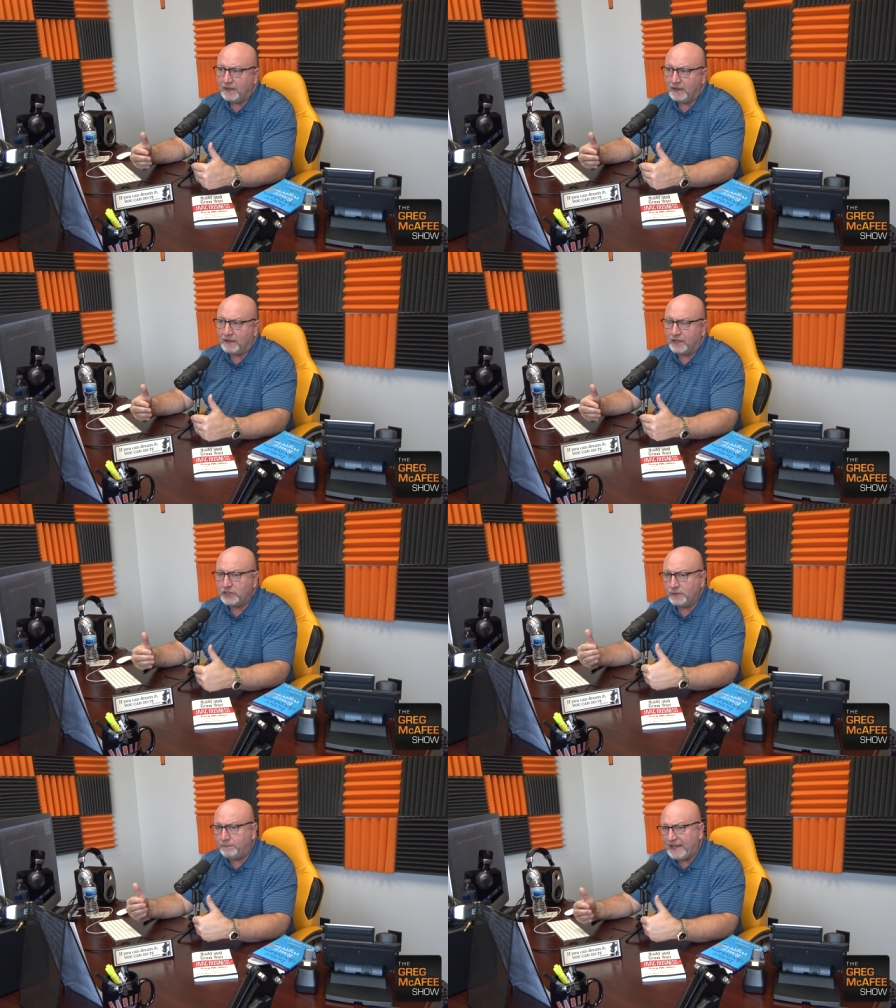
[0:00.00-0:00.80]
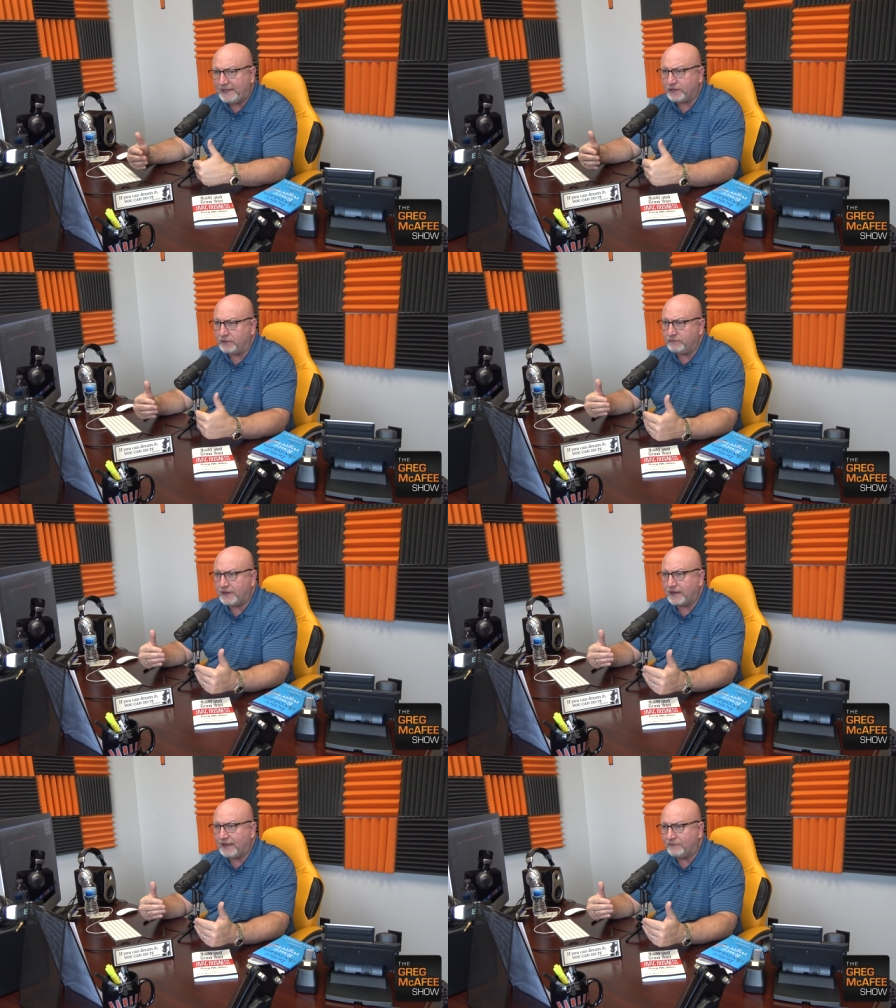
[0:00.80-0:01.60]
uh, a good banker. You've
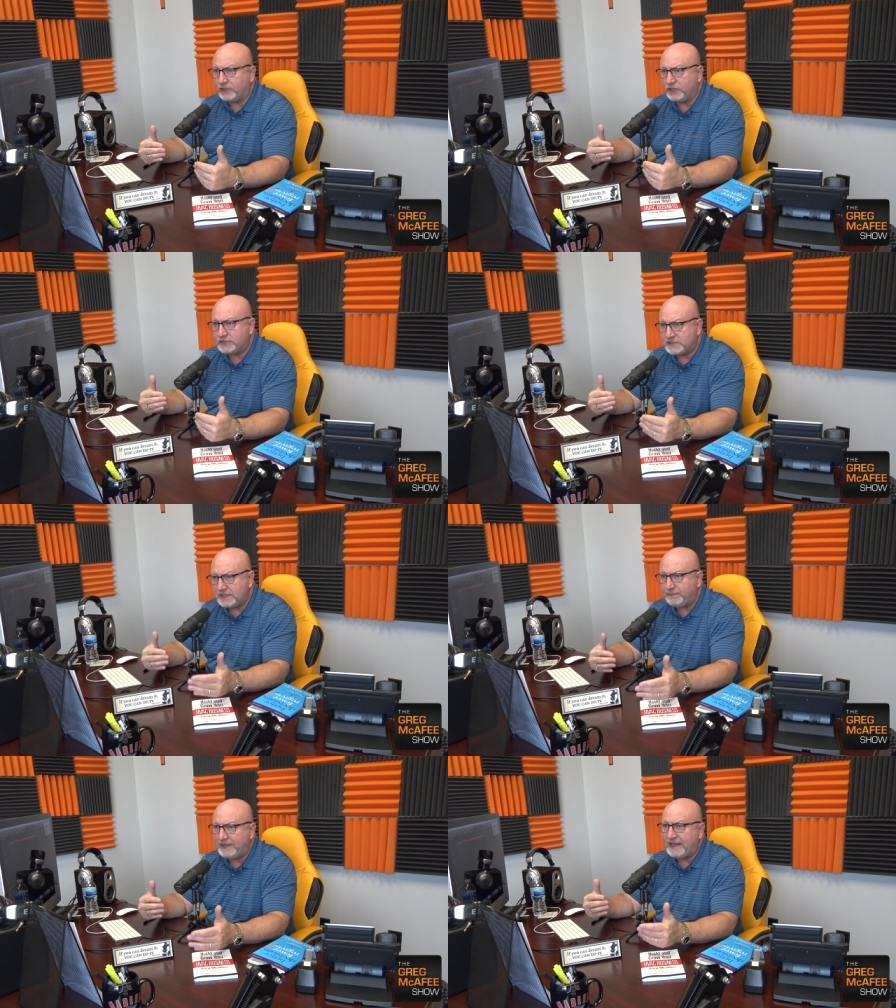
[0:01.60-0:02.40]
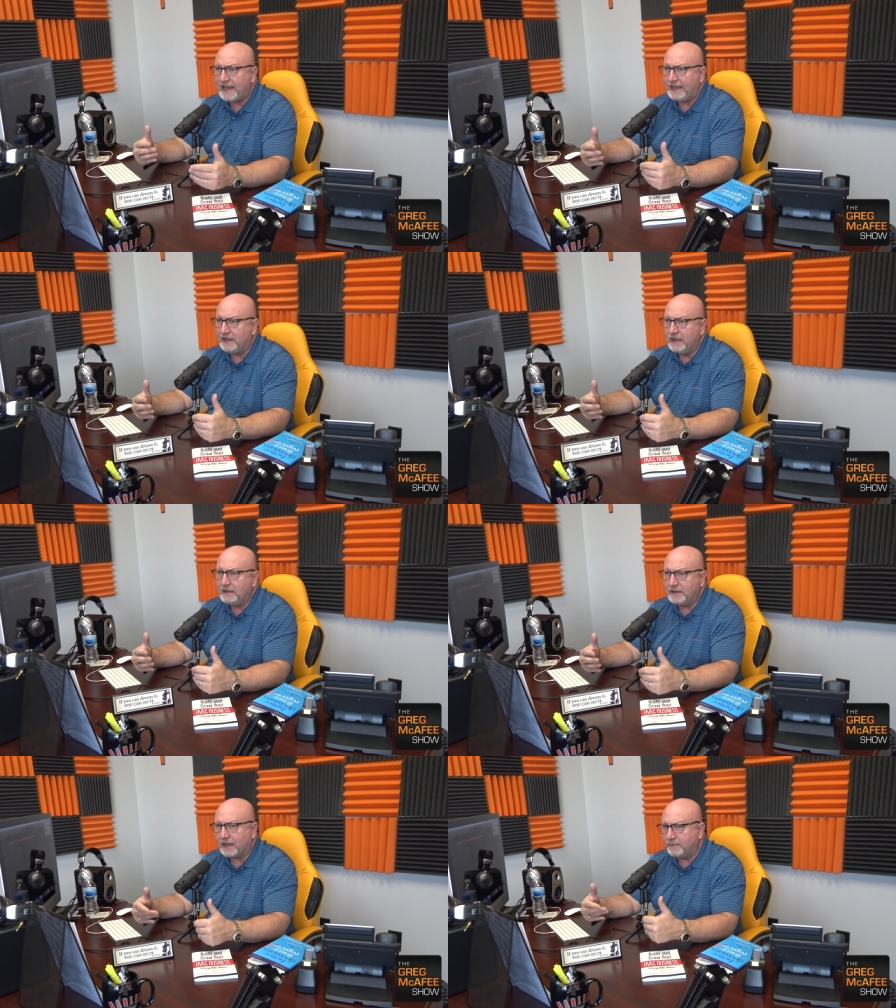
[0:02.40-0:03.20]
got to have a good CPA.
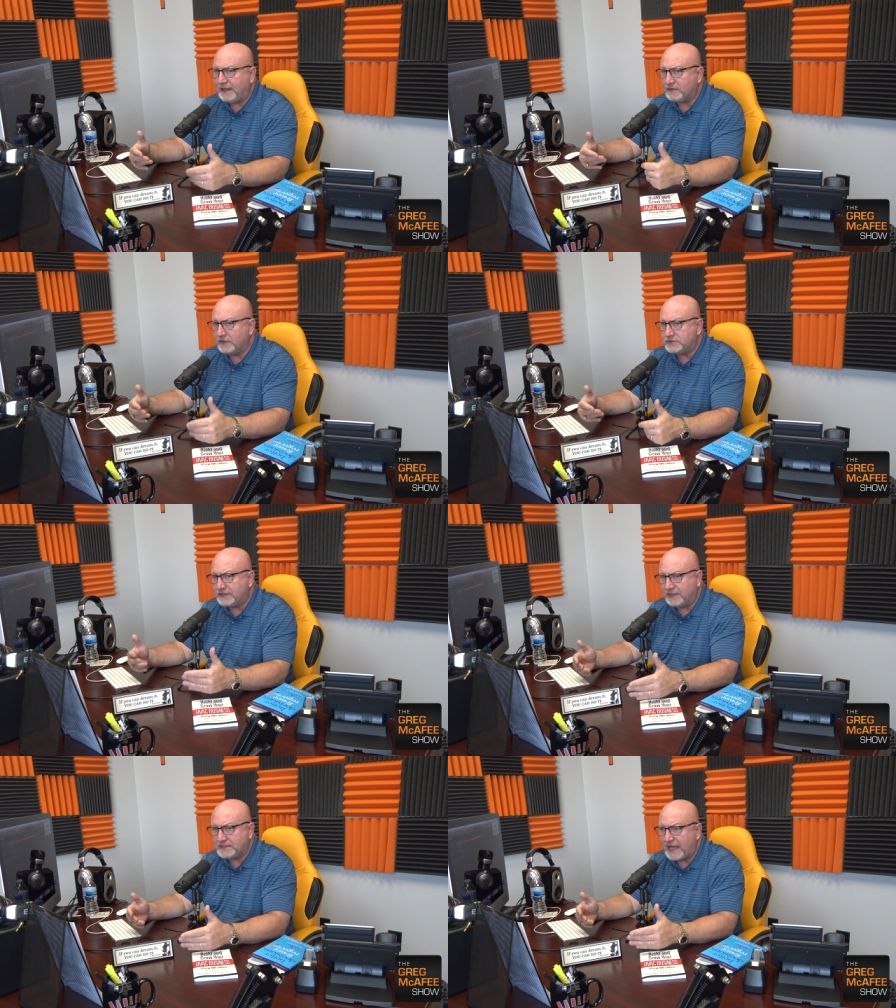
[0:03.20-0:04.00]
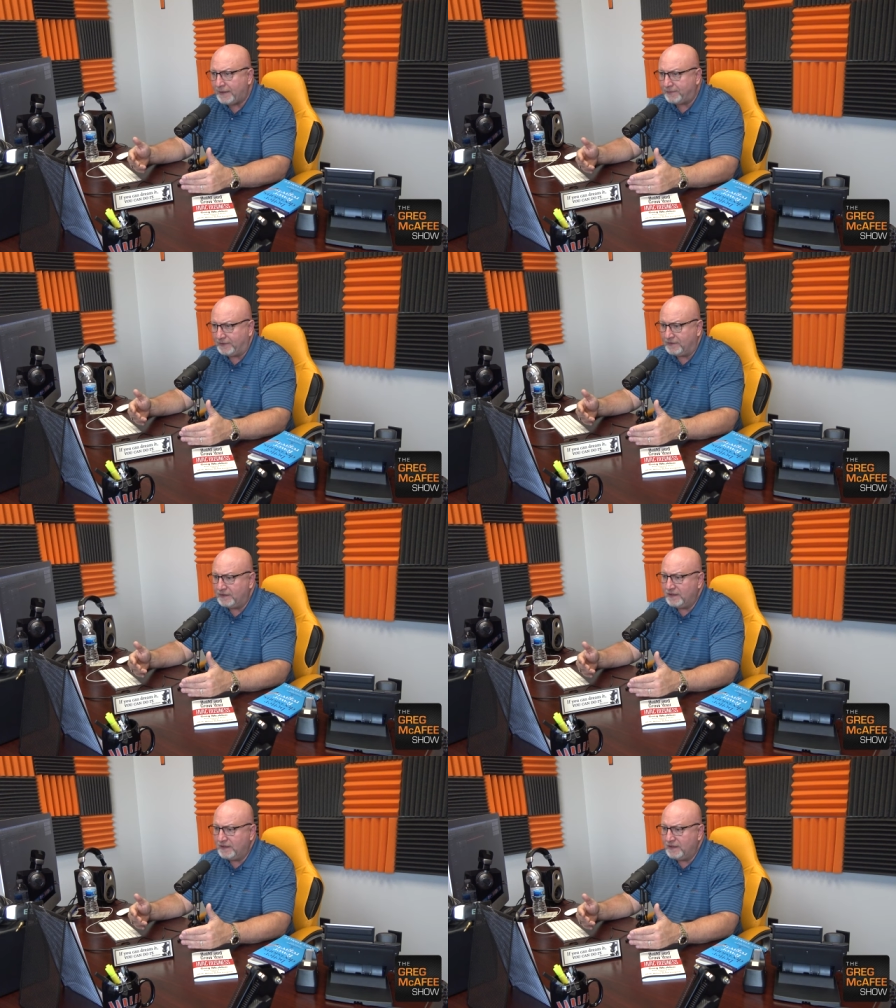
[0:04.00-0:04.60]
You got to make those things happen.